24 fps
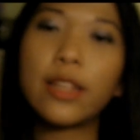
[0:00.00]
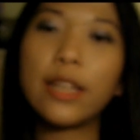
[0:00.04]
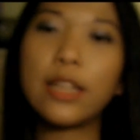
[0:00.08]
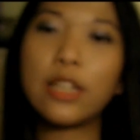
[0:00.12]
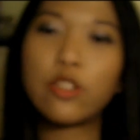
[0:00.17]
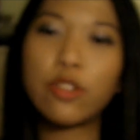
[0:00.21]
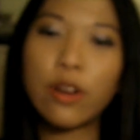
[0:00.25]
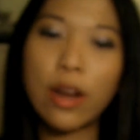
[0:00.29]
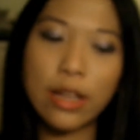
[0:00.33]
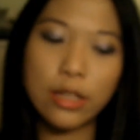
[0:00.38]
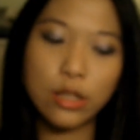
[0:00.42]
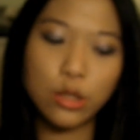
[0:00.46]
the
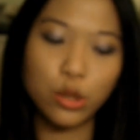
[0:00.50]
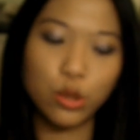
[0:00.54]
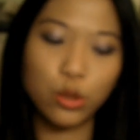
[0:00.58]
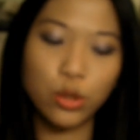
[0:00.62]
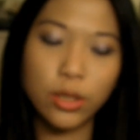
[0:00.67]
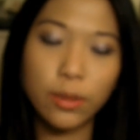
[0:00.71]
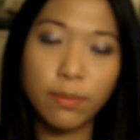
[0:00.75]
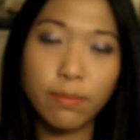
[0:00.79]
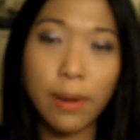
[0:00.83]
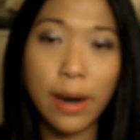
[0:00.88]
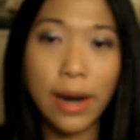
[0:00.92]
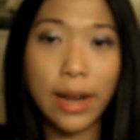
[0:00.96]

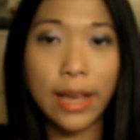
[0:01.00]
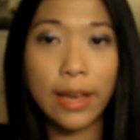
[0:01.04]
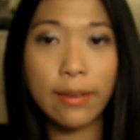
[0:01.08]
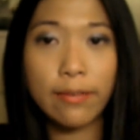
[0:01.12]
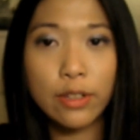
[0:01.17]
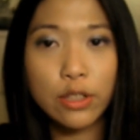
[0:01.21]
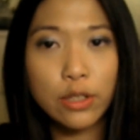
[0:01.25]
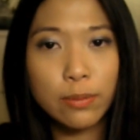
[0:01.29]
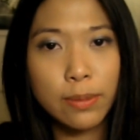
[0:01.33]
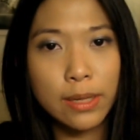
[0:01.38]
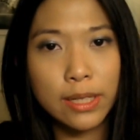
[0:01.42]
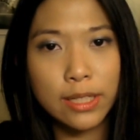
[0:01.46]
translucent, but I gave
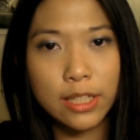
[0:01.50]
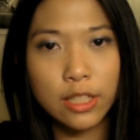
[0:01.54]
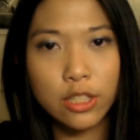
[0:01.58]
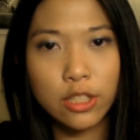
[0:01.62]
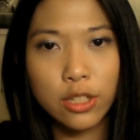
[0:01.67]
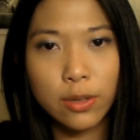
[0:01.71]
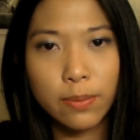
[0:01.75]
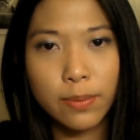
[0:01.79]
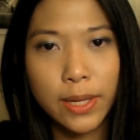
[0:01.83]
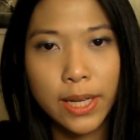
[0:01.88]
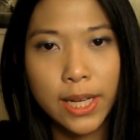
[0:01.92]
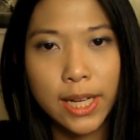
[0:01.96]
it to my
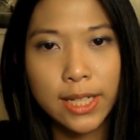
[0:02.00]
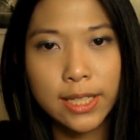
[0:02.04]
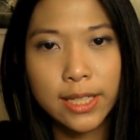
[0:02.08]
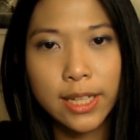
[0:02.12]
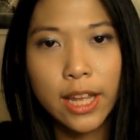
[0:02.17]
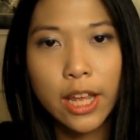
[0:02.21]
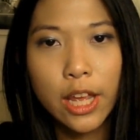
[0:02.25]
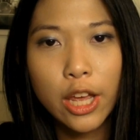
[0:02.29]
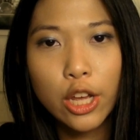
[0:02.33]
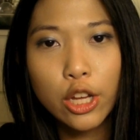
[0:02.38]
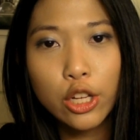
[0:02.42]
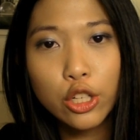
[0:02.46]
sister because
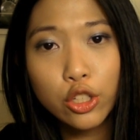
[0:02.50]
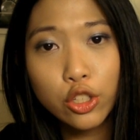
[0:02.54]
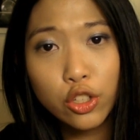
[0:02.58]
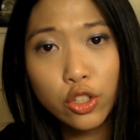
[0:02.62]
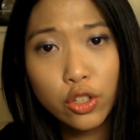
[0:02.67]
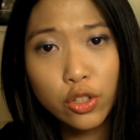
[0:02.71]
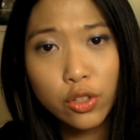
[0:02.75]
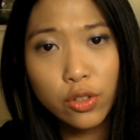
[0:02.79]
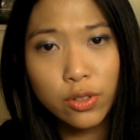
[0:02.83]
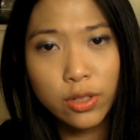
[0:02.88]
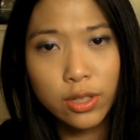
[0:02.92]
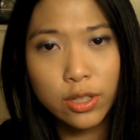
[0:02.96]

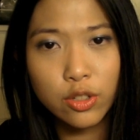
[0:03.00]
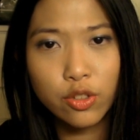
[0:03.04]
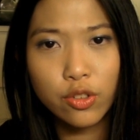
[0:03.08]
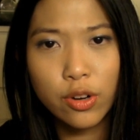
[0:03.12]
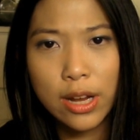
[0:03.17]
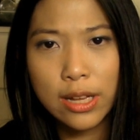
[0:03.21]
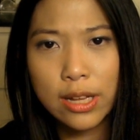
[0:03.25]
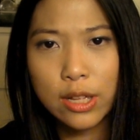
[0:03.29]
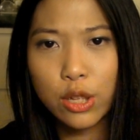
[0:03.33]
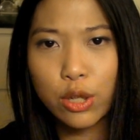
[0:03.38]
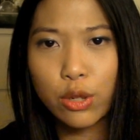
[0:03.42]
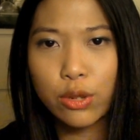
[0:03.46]
she uses
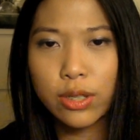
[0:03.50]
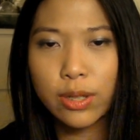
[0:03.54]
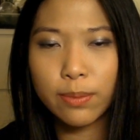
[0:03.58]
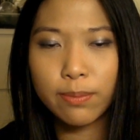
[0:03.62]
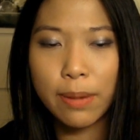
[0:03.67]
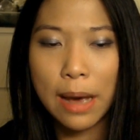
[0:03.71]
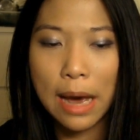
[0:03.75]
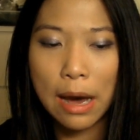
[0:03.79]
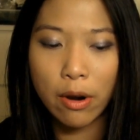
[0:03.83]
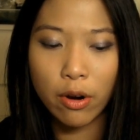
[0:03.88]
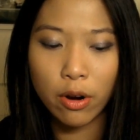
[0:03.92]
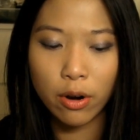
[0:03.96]
translucent
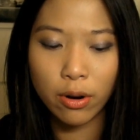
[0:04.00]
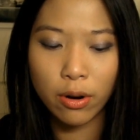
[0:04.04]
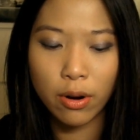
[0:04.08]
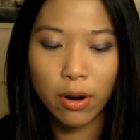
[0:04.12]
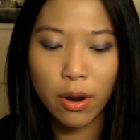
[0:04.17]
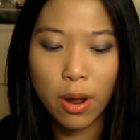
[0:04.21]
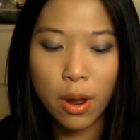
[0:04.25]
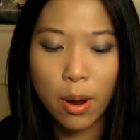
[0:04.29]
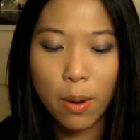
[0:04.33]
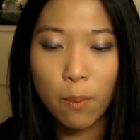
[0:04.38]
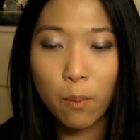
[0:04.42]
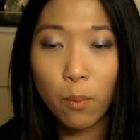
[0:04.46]
powder
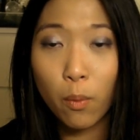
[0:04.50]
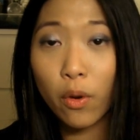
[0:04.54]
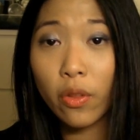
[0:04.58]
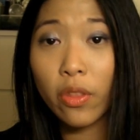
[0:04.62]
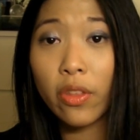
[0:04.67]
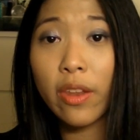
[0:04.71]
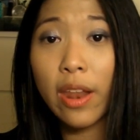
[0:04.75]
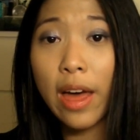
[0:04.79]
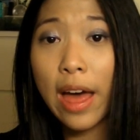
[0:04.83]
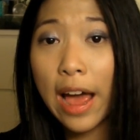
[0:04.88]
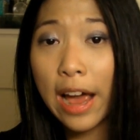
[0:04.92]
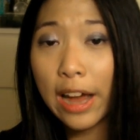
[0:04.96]
more
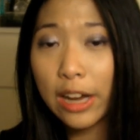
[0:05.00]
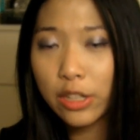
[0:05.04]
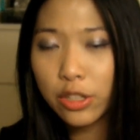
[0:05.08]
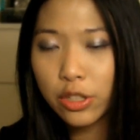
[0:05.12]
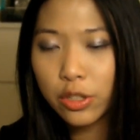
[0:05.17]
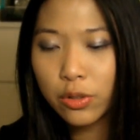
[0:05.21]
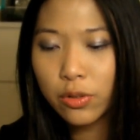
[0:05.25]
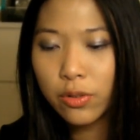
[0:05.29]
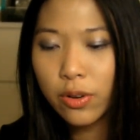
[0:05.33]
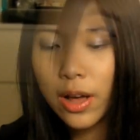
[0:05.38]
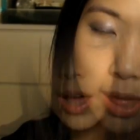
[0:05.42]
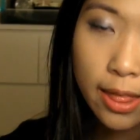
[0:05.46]
than I
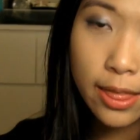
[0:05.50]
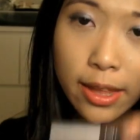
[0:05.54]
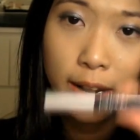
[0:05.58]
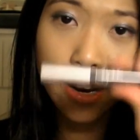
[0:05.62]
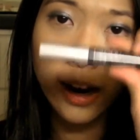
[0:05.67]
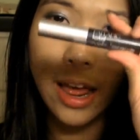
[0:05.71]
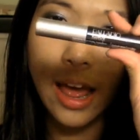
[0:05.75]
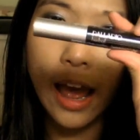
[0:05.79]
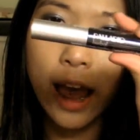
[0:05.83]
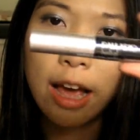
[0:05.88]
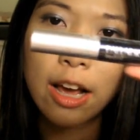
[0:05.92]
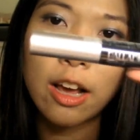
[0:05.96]
do. And
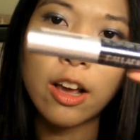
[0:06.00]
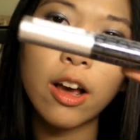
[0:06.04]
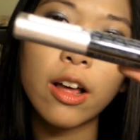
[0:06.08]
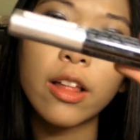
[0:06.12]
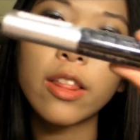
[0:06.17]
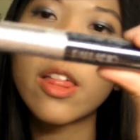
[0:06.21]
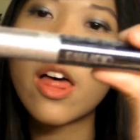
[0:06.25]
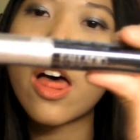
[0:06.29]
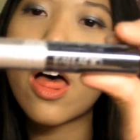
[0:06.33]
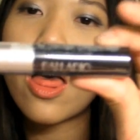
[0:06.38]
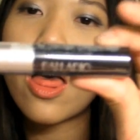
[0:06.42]
I got